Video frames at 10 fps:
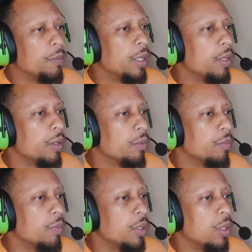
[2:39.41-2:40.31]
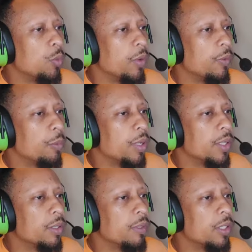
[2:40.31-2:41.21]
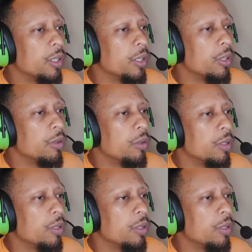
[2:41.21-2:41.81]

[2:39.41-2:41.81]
down, wait for price to return.